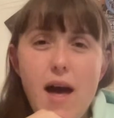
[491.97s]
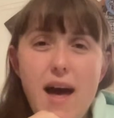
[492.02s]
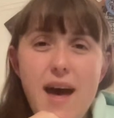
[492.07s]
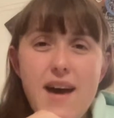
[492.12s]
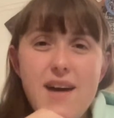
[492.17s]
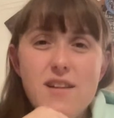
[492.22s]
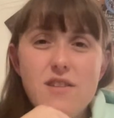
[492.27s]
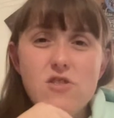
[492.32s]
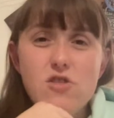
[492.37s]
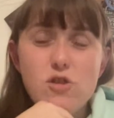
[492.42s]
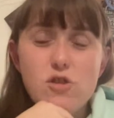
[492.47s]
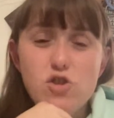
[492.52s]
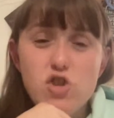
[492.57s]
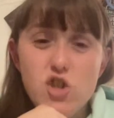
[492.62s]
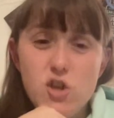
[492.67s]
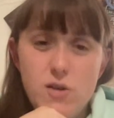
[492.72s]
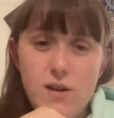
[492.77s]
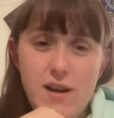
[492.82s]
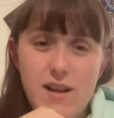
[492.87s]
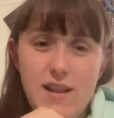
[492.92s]
and
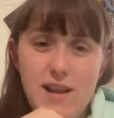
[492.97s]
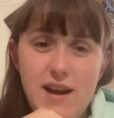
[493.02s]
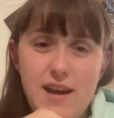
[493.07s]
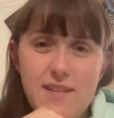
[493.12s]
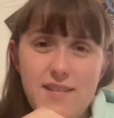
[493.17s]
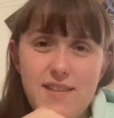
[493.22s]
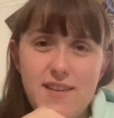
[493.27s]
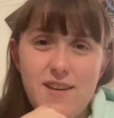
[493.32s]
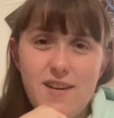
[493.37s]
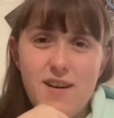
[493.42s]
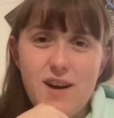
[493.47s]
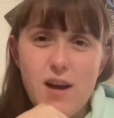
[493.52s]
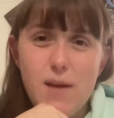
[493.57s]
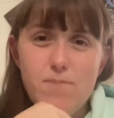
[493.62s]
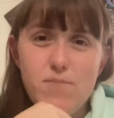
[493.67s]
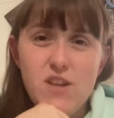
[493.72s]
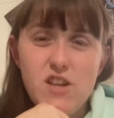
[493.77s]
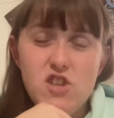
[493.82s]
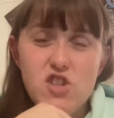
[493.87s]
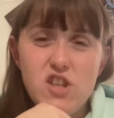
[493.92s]
during that
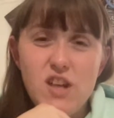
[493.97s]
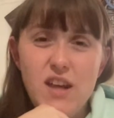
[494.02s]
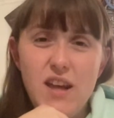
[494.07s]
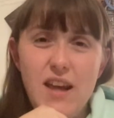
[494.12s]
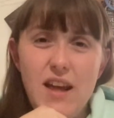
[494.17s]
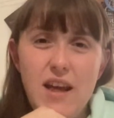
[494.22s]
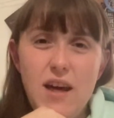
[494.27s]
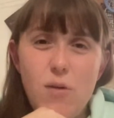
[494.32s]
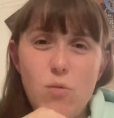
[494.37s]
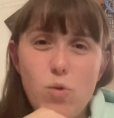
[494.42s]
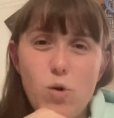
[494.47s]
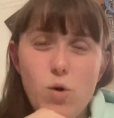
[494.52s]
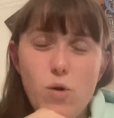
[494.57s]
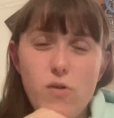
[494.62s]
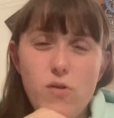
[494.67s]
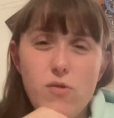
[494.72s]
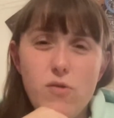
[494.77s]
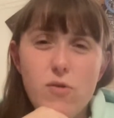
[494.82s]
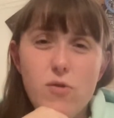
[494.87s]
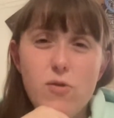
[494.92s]
time she
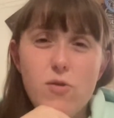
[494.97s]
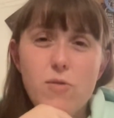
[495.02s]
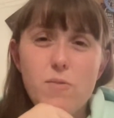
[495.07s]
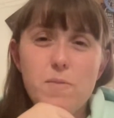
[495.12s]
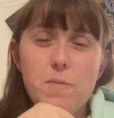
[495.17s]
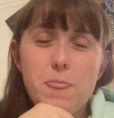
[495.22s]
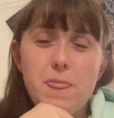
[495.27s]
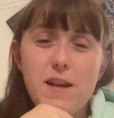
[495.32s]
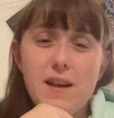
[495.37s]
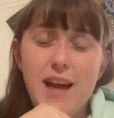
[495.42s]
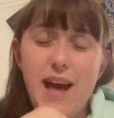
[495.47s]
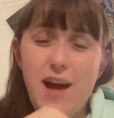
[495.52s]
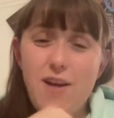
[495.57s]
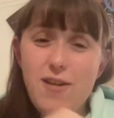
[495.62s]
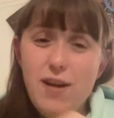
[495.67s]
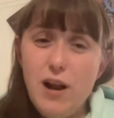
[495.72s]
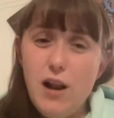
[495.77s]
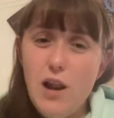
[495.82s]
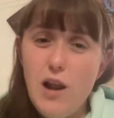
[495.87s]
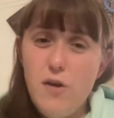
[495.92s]
was
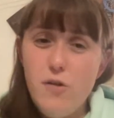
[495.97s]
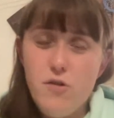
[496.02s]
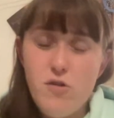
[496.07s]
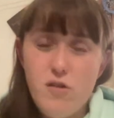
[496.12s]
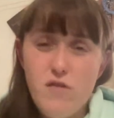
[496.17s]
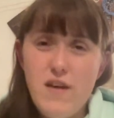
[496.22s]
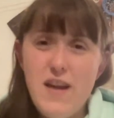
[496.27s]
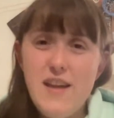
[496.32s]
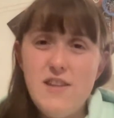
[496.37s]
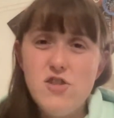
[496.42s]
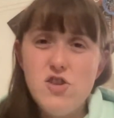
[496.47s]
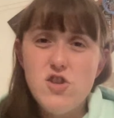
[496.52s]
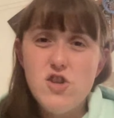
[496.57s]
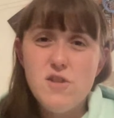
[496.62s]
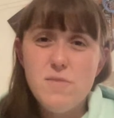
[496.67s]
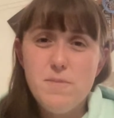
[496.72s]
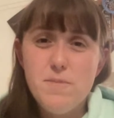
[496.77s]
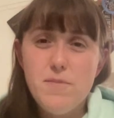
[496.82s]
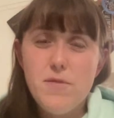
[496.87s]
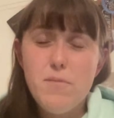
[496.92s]
carrying loads of
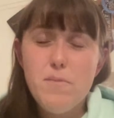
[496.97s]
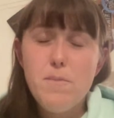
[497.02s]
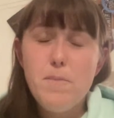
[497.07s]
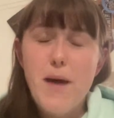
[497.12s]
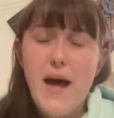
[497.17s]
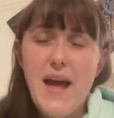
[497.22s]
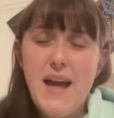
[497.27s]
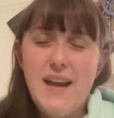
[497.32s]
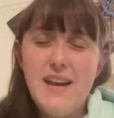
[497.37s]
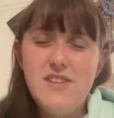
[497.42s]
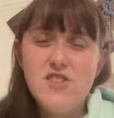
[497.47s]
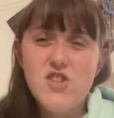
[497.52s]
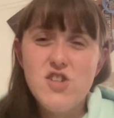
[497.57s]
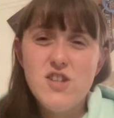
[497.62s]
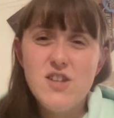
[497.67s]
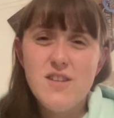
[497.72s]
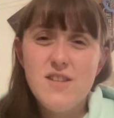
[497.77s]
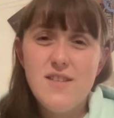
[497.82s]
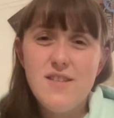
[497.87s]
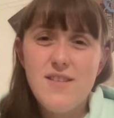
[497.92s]
injured
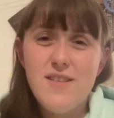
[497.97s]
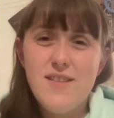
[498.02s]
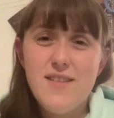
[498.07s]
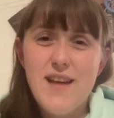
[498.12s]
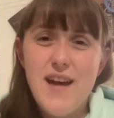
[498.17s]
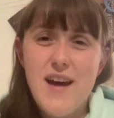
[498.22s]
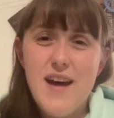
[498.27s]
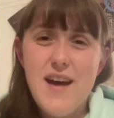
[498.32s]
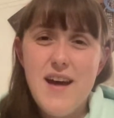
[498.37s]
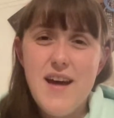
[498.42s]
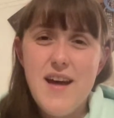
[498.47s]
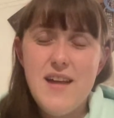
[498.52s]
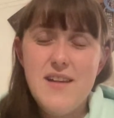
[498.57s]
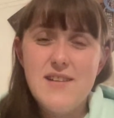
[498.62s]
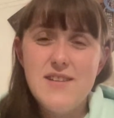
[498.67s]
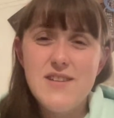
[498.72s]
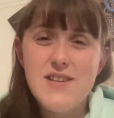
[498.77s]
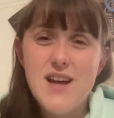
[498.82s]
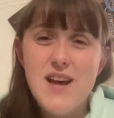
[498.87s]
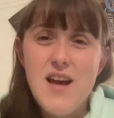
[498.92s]
patients,
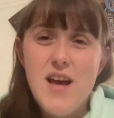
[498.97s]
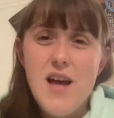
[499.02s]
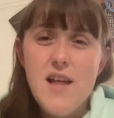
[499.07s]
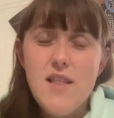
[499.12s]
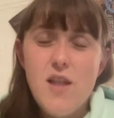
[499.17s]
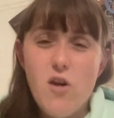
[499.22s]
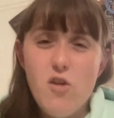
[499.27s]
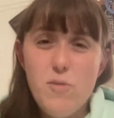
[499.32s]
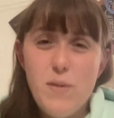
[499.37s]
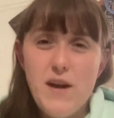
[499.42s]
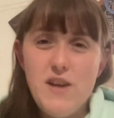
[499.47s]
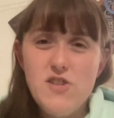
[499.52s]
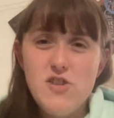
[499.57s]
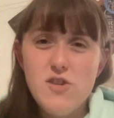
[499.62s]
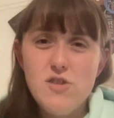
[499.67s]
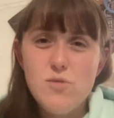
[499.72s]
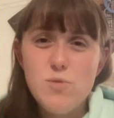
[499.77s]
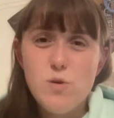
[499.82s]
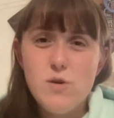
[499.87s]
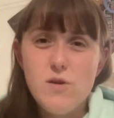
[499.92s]
and those
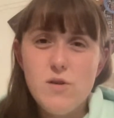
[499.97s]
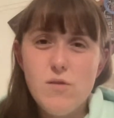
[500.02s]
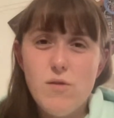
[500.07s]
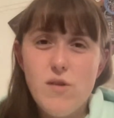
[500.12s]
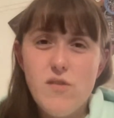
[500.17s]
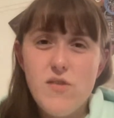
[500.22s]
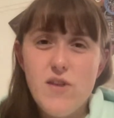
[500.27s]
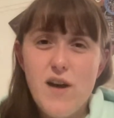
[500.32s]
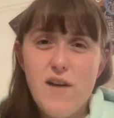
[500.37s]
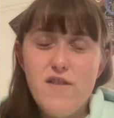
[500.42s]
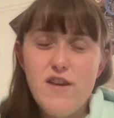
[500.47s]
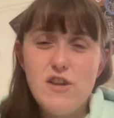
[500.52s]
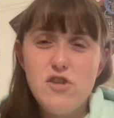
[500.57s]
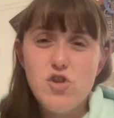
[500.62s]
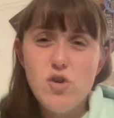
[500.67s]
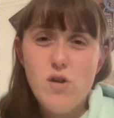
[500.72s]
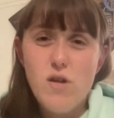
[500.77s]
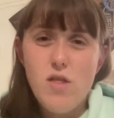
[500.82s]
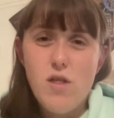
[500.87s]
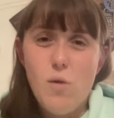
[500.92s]
patients were, were serving
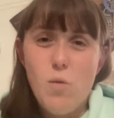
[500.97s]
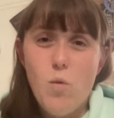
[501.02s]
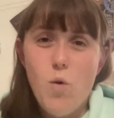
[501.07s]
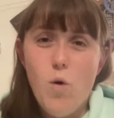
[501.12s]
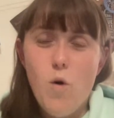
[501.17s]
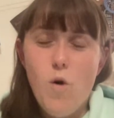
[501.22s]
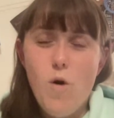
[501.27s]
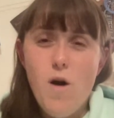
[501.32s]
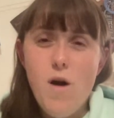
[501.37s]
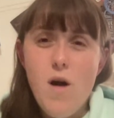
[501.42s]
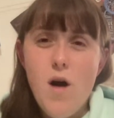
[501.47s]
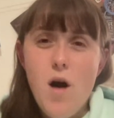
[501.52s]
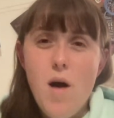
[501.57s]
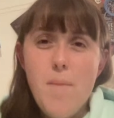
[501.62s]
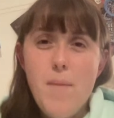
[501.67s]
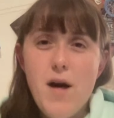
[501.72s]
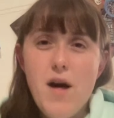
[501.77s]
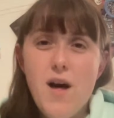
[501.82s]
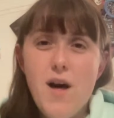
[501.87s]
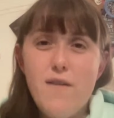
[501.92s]
during the war.
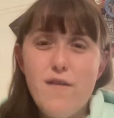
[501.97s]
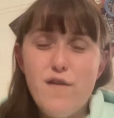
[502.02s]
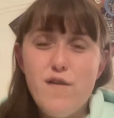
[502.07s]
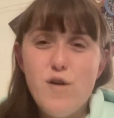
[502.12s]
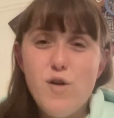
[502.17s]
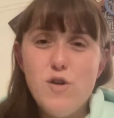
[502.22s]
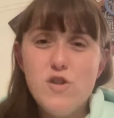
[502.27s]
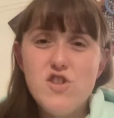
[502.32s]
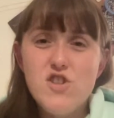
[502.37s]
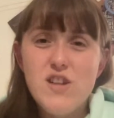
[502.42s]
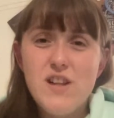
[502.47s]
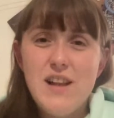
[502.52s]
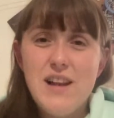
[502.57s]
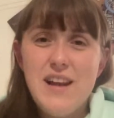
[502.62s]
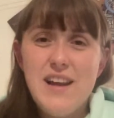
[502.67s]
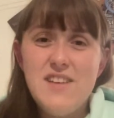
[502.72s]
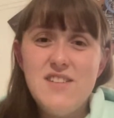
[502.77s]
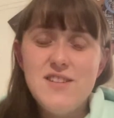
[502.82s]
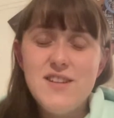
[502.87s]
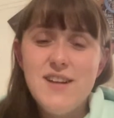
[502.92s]
But
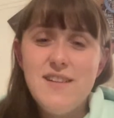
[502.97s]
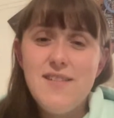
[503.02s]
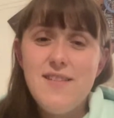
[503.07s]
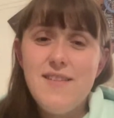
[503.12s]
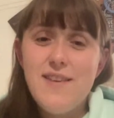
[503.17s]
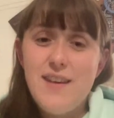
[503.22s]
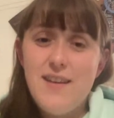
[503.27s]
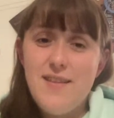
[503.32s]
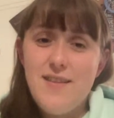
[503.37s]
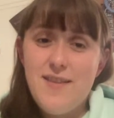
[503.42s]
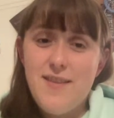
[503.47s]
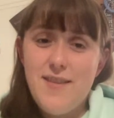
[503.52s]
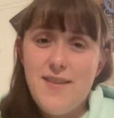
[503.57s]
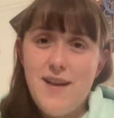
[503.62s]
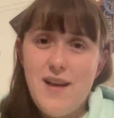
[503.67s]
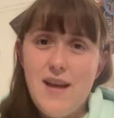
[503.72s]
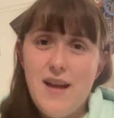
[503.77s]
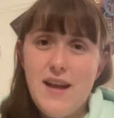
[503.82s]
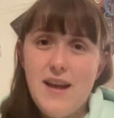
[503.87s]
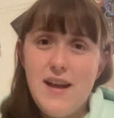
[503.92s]
unfortunately, she did
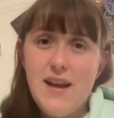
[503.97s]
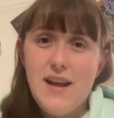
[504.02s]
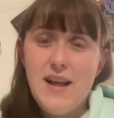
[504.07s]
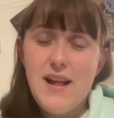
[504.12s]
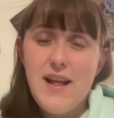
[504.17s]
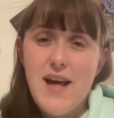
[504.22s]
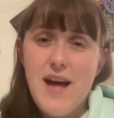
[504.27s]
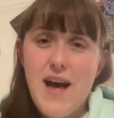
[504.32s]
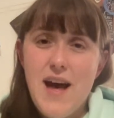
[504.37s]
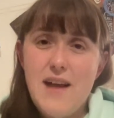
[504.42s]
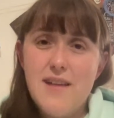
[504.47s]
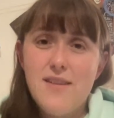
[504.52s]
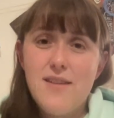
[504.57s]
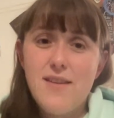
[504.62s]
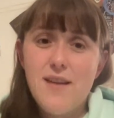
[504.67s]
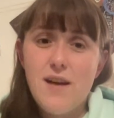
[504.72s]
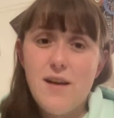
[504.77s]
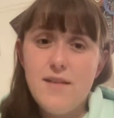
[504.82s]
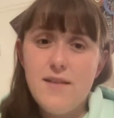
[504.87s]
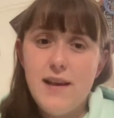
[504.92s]
sink and
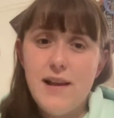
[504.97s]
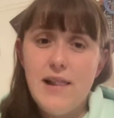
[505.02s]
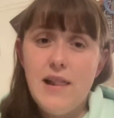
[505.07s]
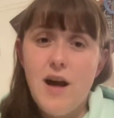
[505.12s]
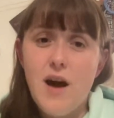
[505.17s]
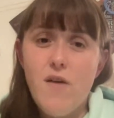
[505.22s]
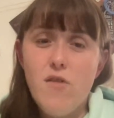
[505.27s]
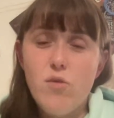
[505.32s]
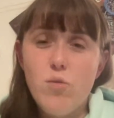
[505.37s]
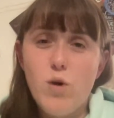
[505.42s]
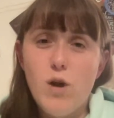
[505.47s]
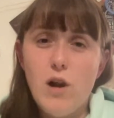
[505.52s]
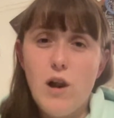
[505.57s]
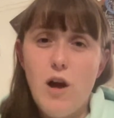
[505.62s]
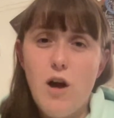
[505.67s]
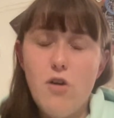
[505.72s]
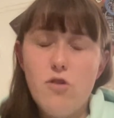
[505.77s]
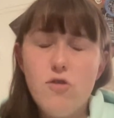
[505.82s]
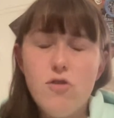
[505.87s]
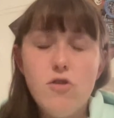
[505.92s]
30 lives were
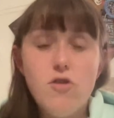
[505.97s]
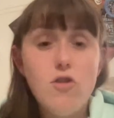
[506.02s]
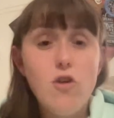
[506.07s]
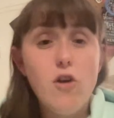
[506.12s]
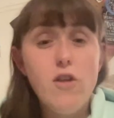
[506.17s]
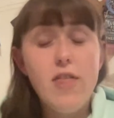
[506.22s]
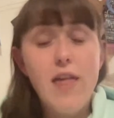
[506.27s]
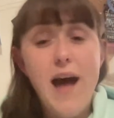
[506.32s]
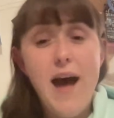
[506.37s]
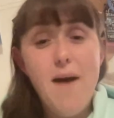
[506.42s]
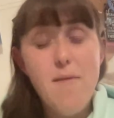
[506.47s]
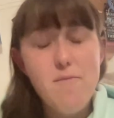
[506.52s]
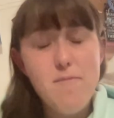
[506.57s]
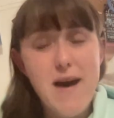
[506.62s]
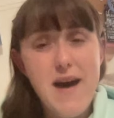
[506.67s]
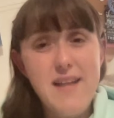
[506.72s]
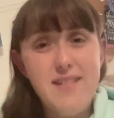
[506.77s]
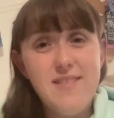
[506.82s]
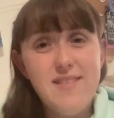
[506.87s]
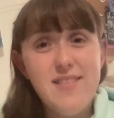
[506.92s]
lost. So that
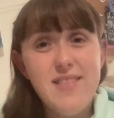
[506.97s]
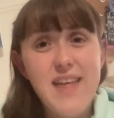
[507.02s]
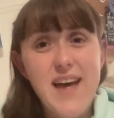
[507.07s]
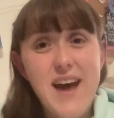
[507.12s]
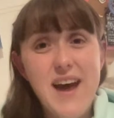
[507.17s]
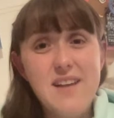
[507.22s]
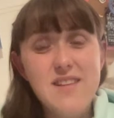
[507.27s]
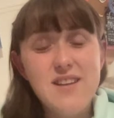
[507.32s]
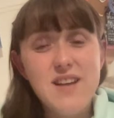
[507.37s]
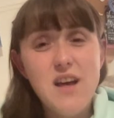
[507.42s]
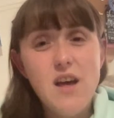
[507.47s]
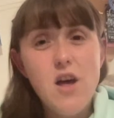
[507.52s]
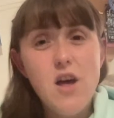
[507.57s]
meant that